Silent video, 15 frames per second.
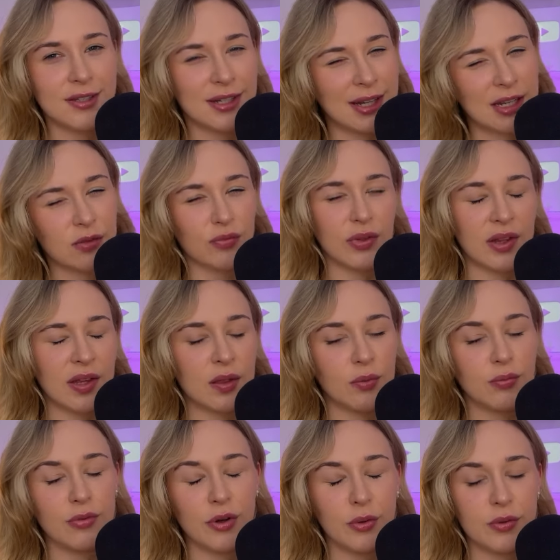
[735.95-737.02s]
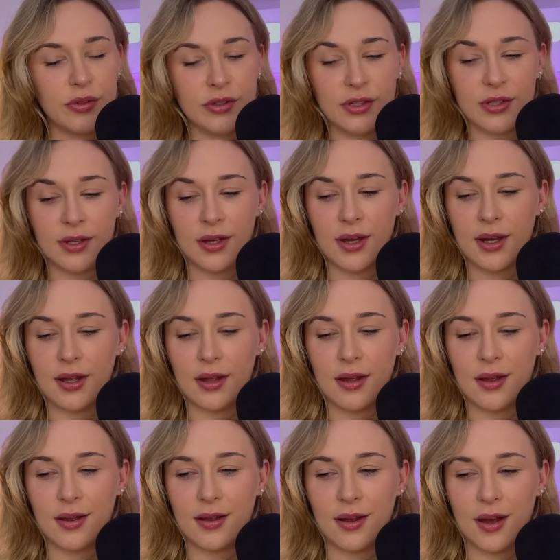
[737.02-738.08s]
And that's really the root
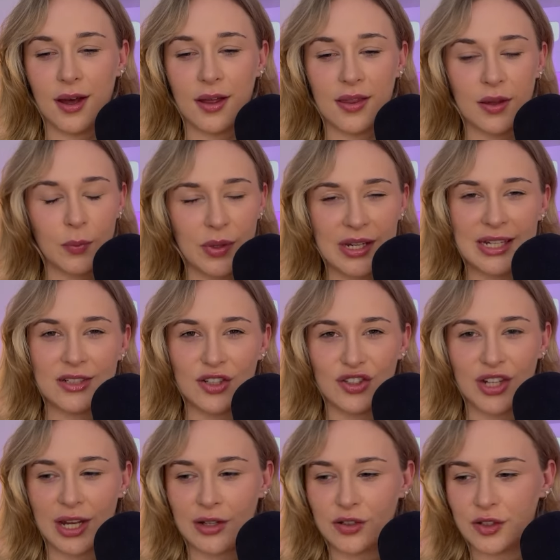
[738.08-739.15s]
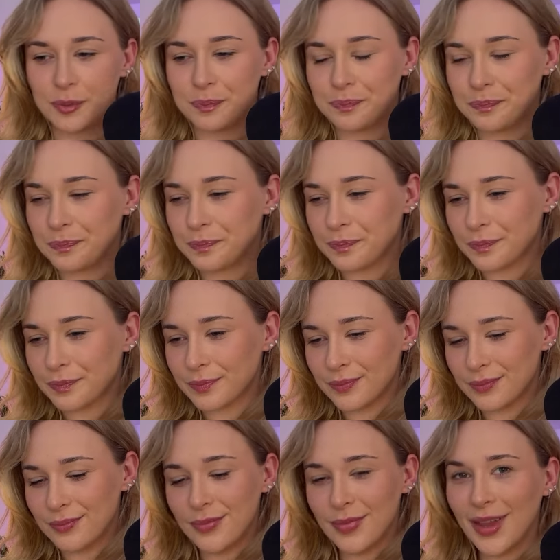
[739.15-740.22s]
that we need to change.
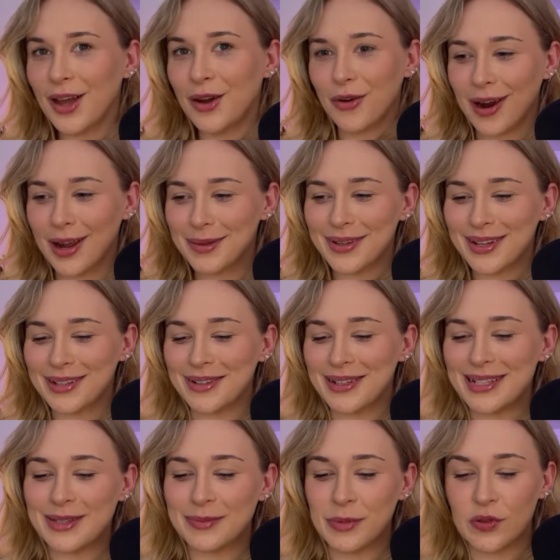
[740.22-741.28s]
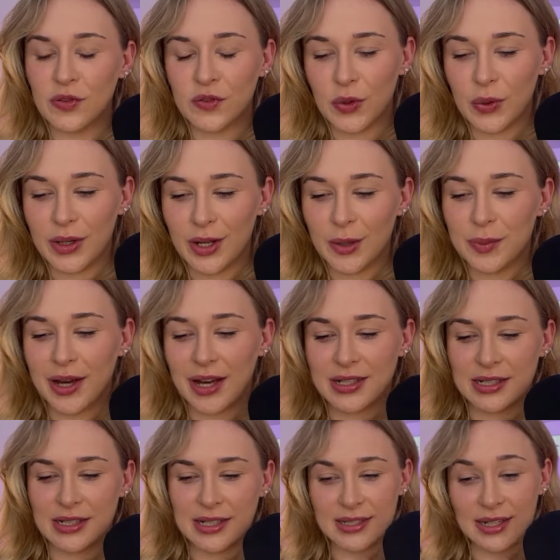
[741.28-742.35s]
All right, anyway, let's move forward. I hope you guys
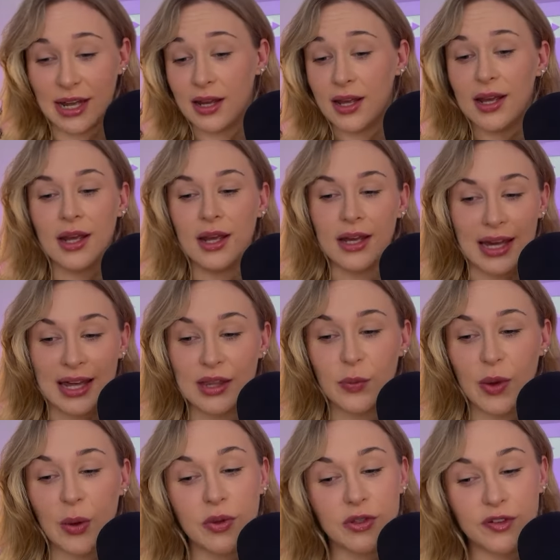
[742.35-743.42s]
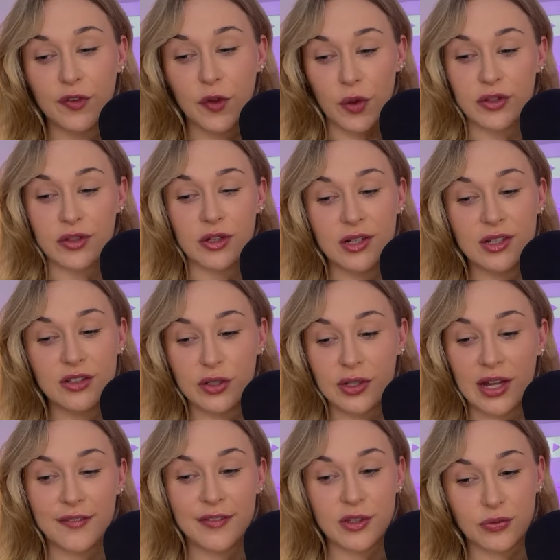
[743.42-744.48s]
understand. Either way, what to focus on is your
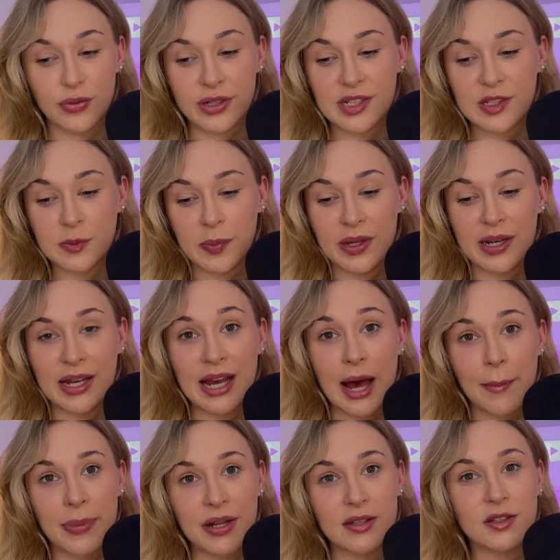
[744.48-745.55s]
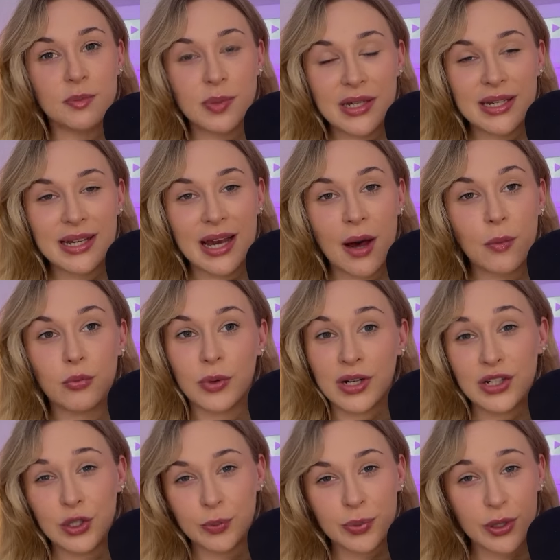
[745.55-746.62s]
life is really speeding up. But it's speeding up
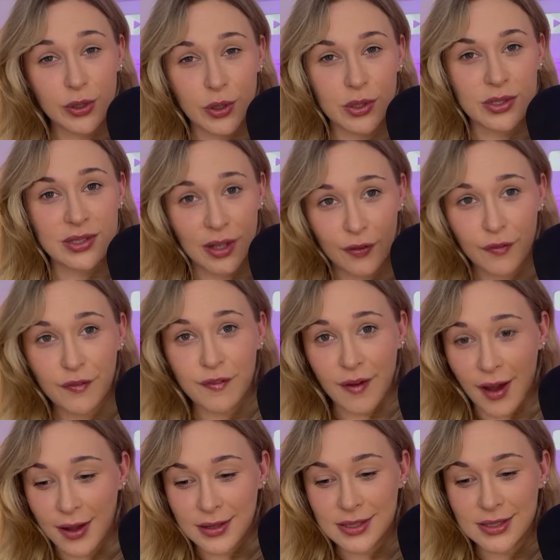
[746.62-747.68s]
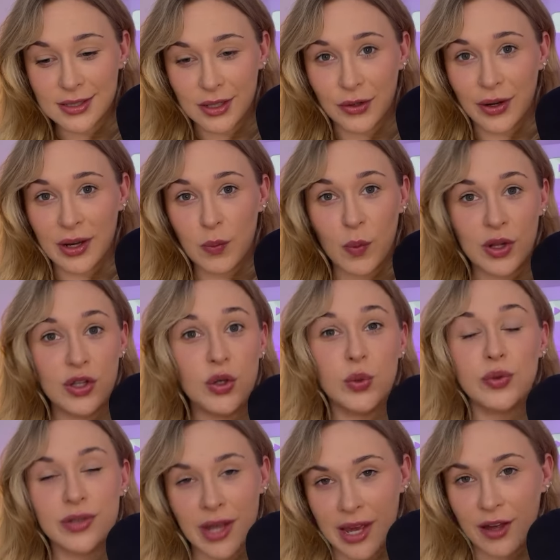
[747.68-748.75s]
when you put yourself first, all right? When you
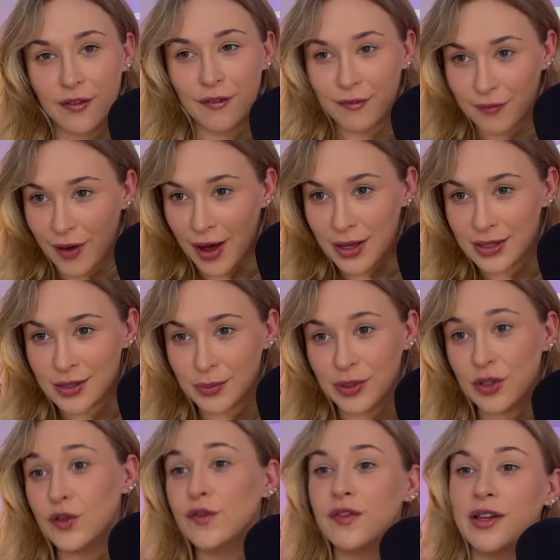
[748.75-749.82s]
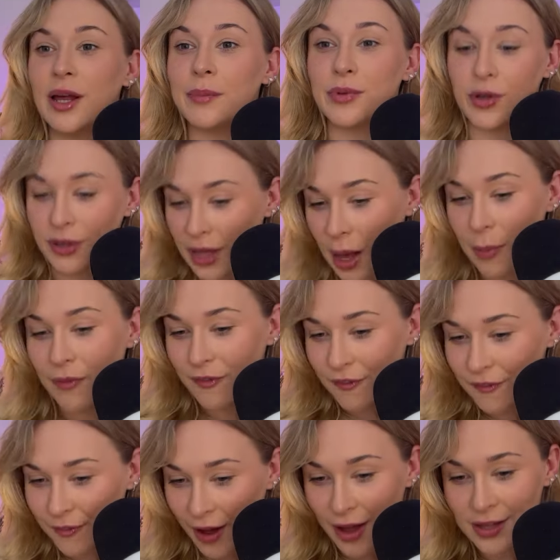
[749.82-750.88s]
take first, when you fill up your cup
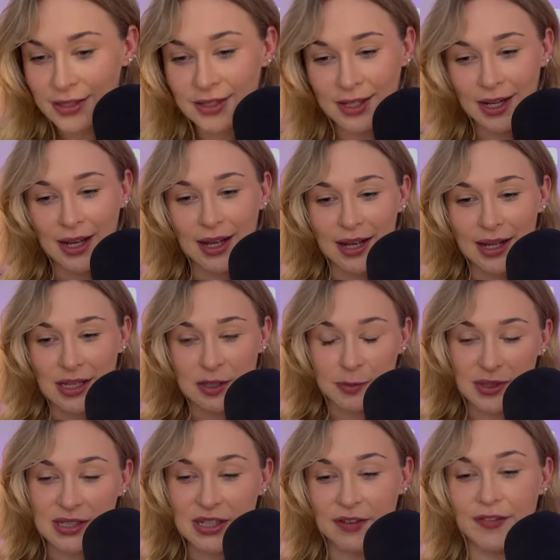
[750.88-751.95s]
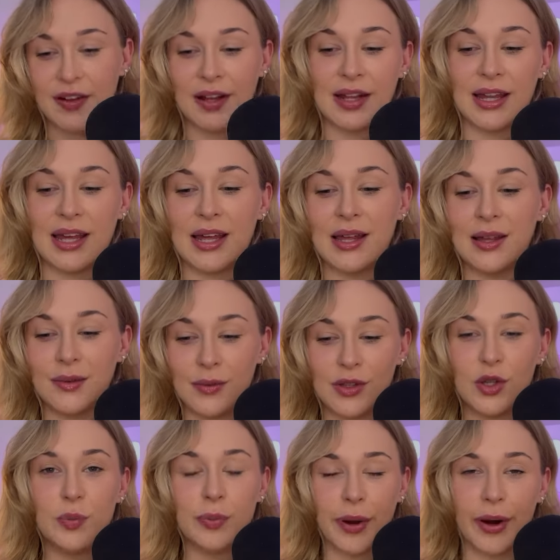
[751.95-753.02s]
first. Specifically, when
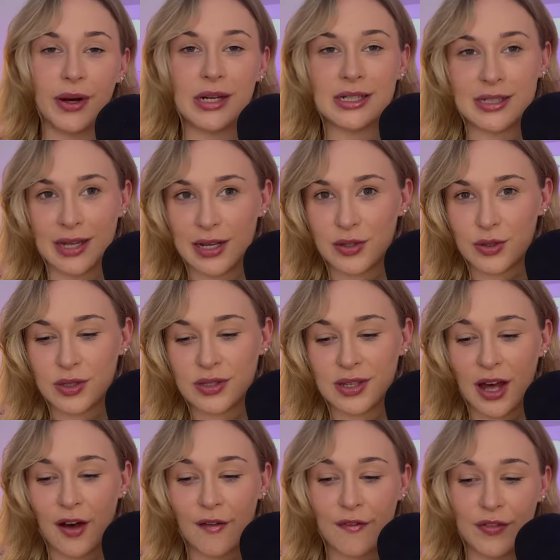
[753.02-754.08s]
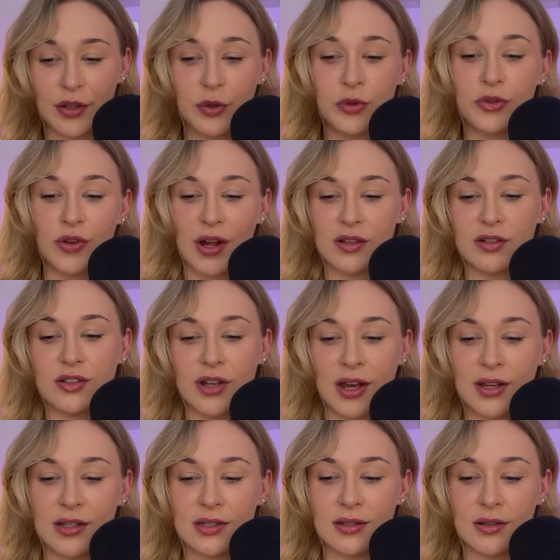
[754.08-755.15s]
you prioritize yourself and you
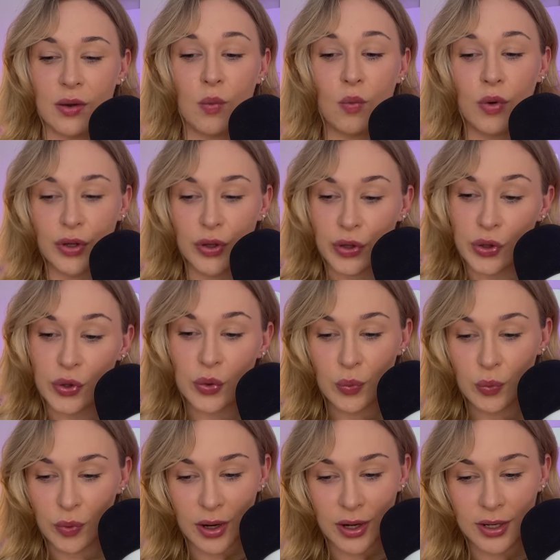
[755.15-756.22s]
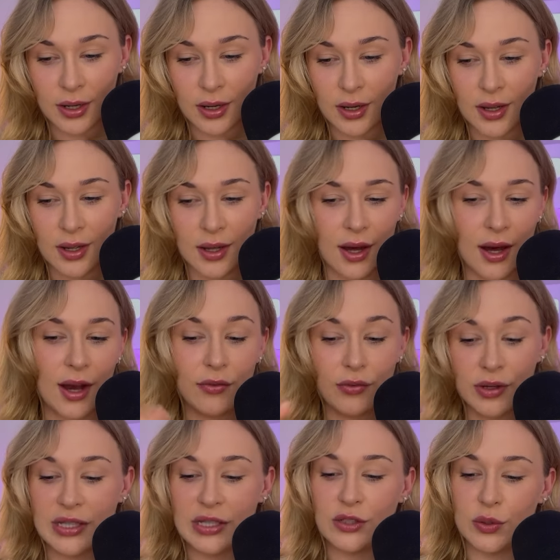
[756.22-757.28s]
strategize on what you want, I
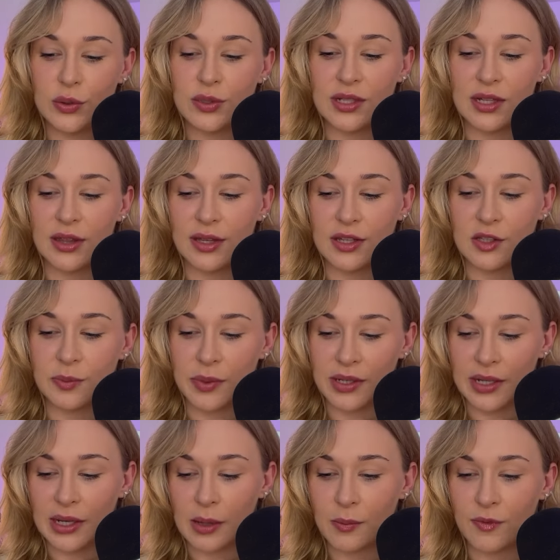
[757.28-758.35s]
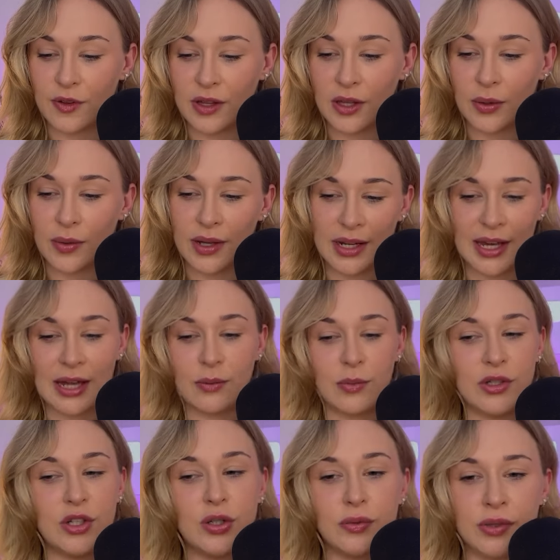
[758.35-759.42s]
really do see things speeding up for you. And again,
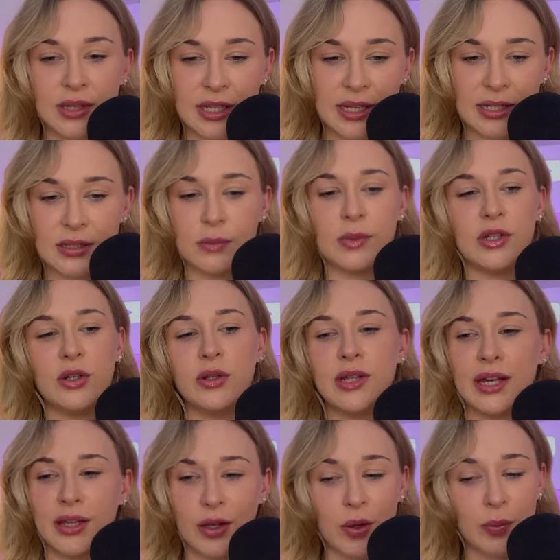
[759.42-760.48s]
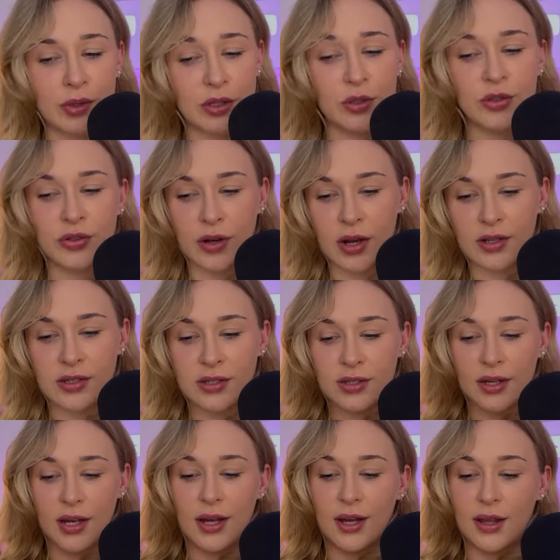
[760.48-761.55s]
when you release and when you let go, when you trust,
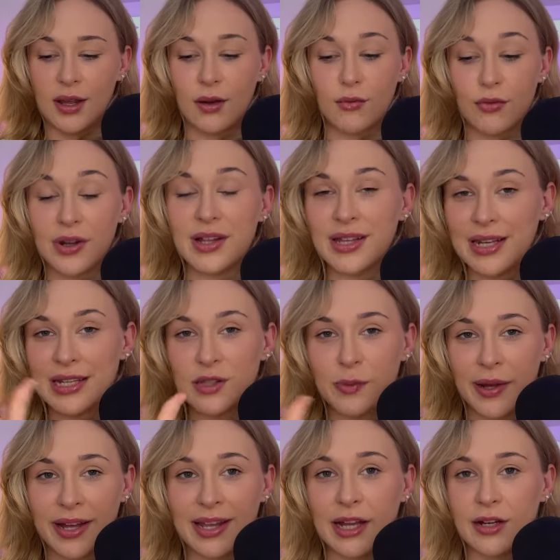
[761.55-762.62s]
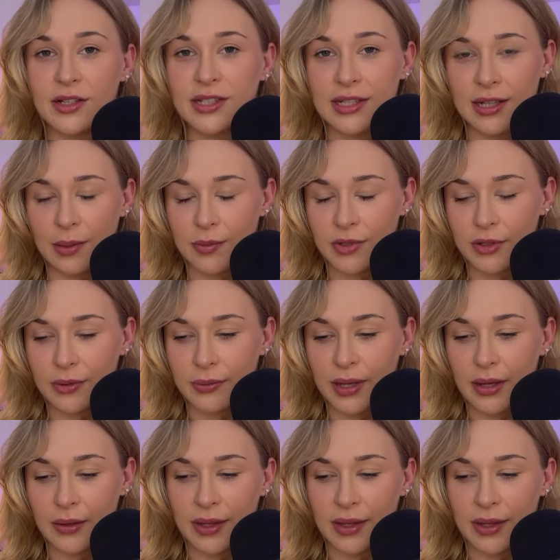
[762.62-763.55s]
really is where clarity comes your way.